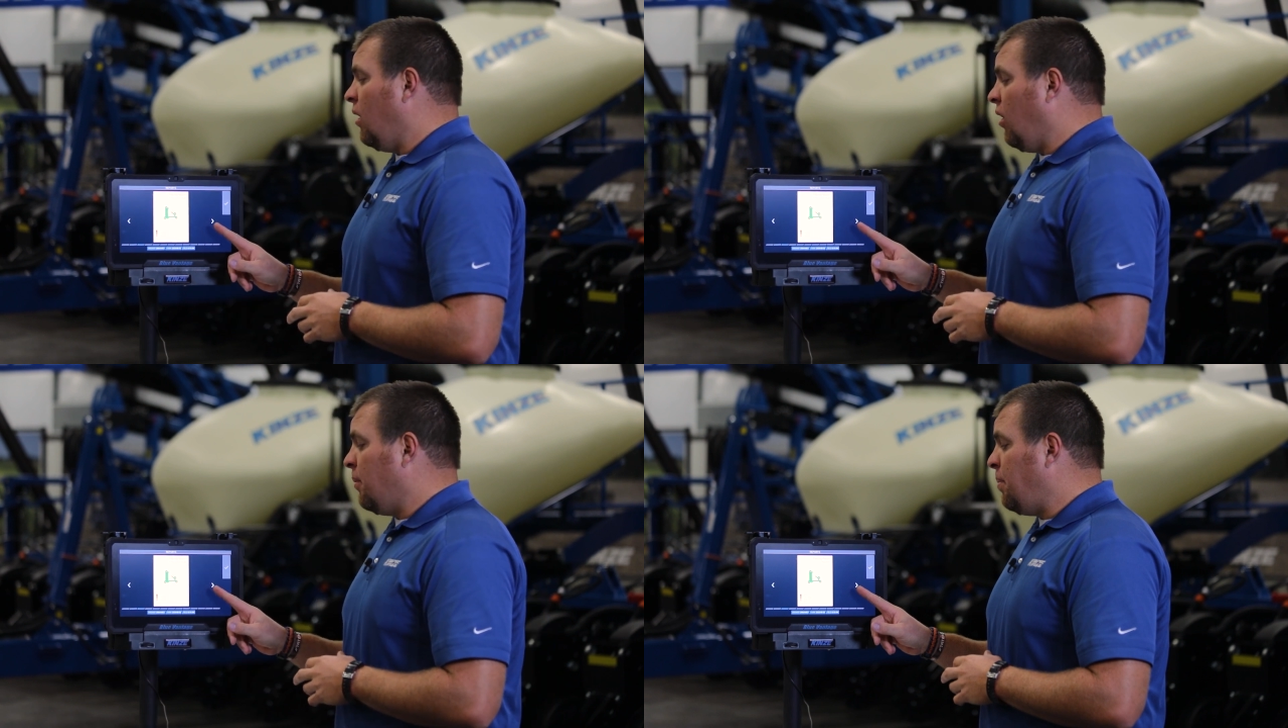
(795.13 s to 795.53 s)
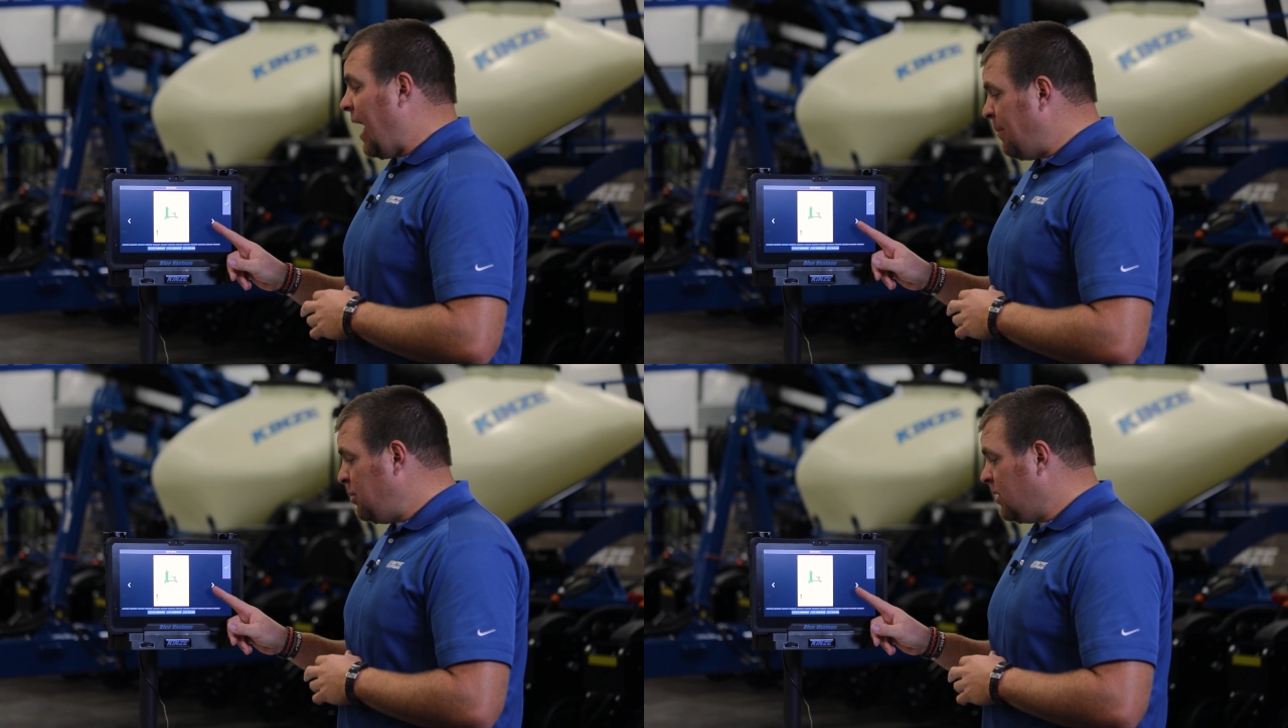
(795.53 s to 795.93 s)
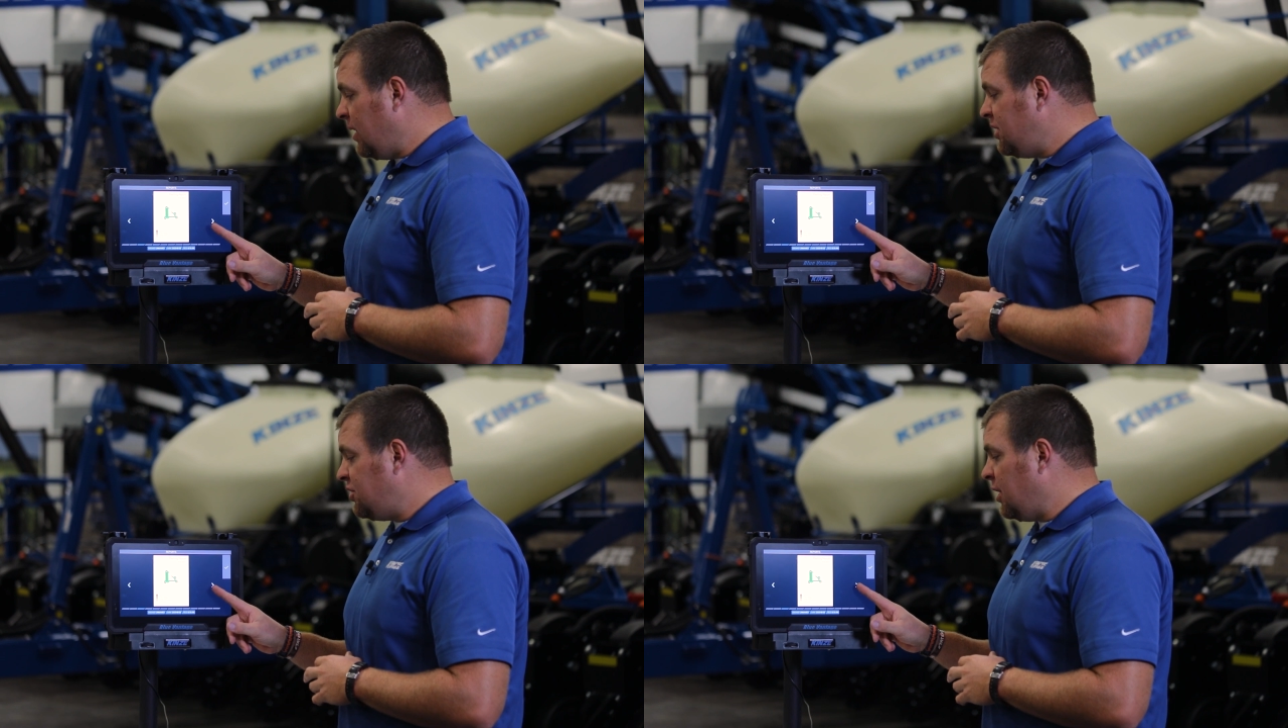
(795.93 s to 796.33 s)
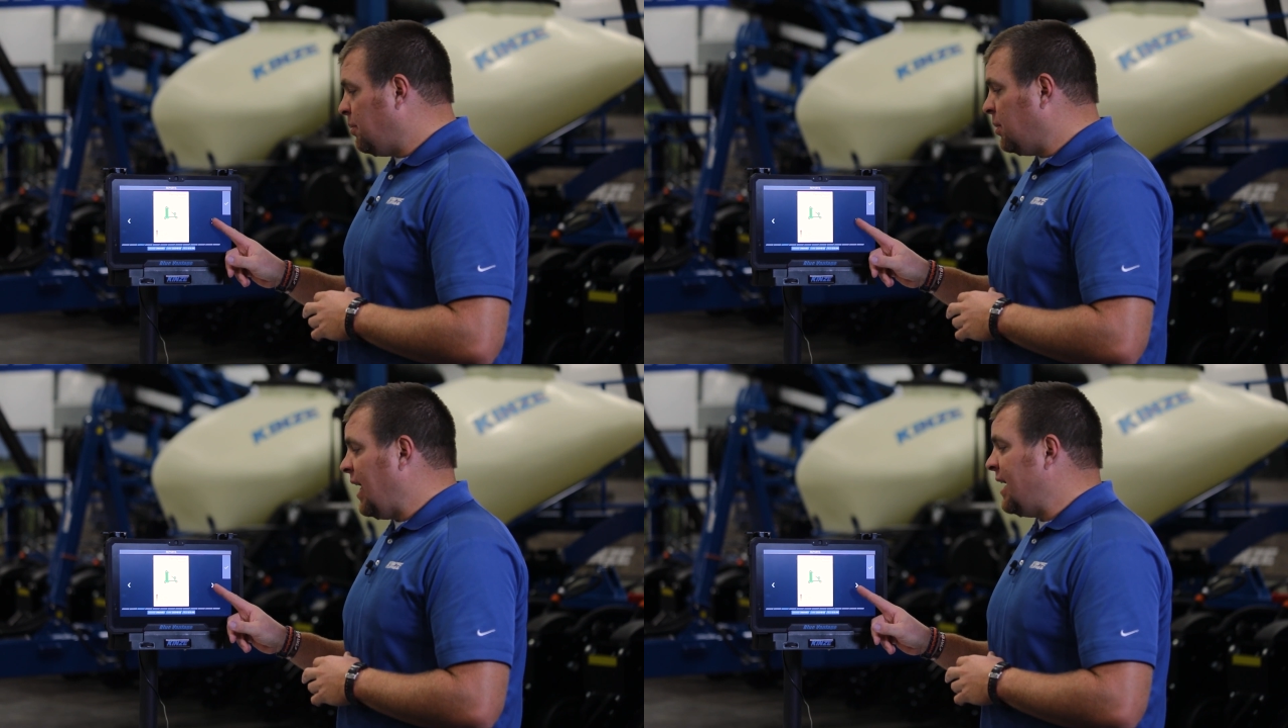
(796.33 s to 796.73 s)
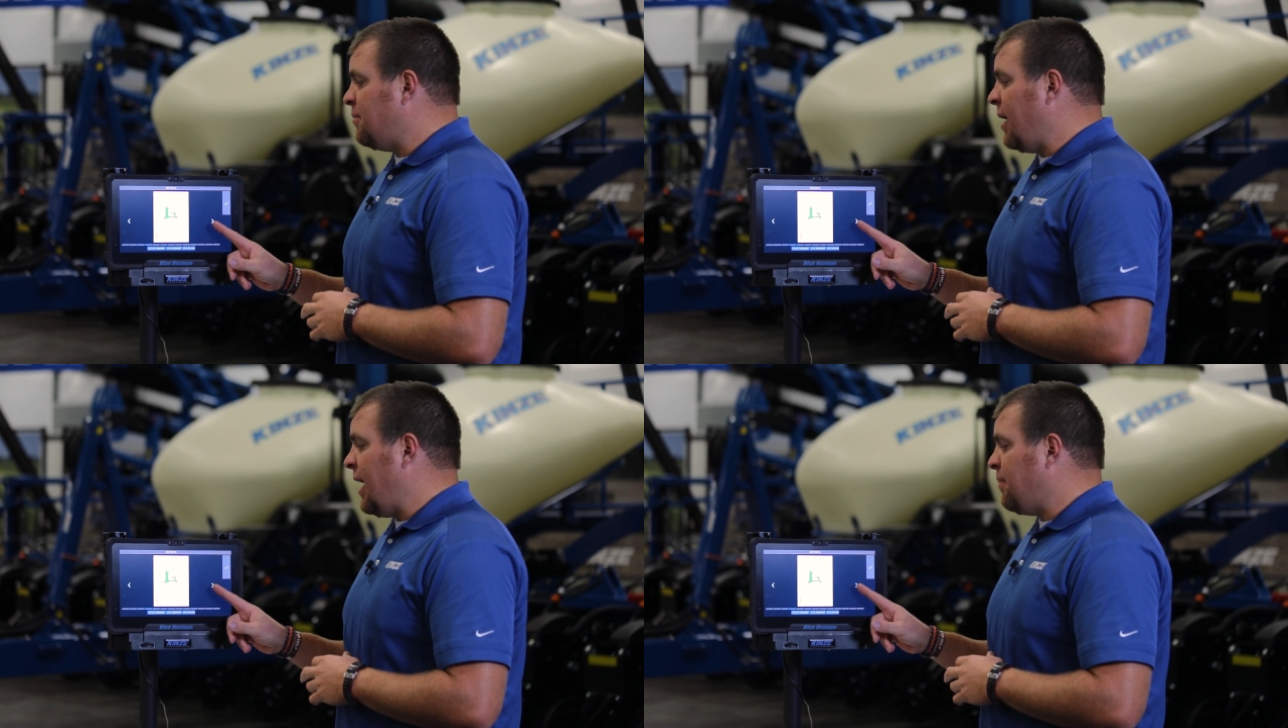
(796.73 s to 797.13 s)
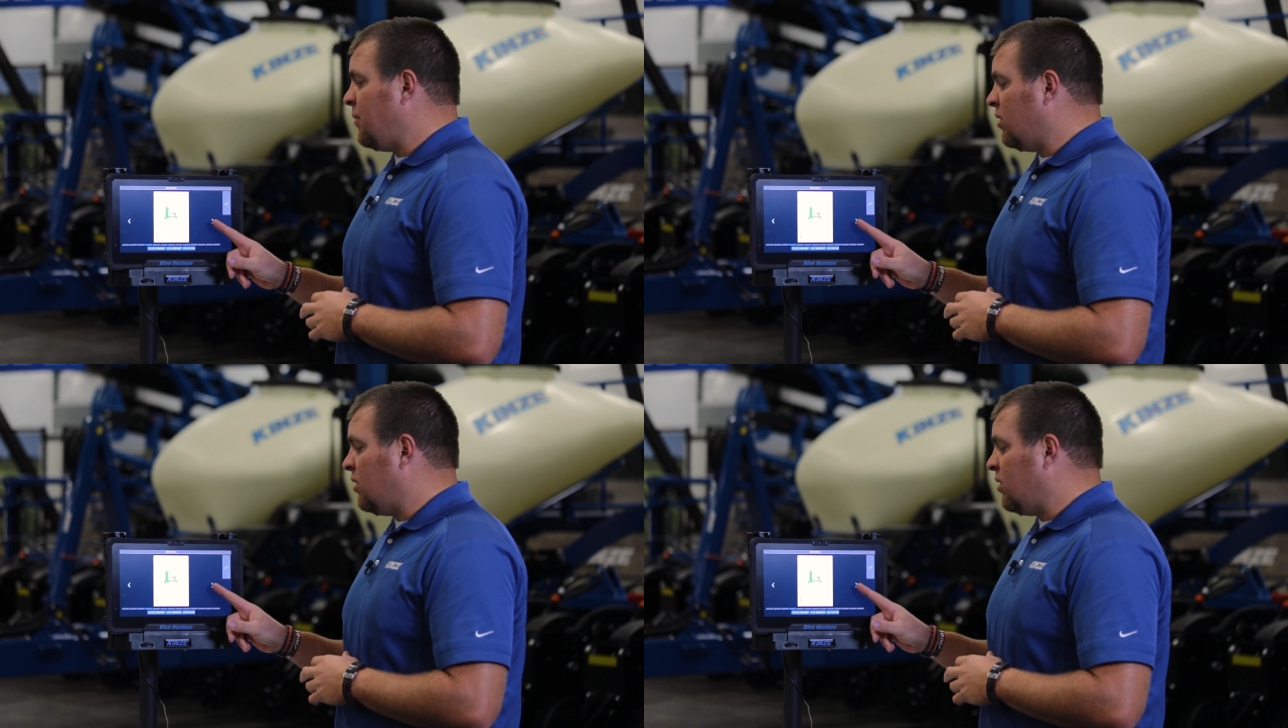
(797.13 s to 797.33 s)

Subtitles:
our population applied map,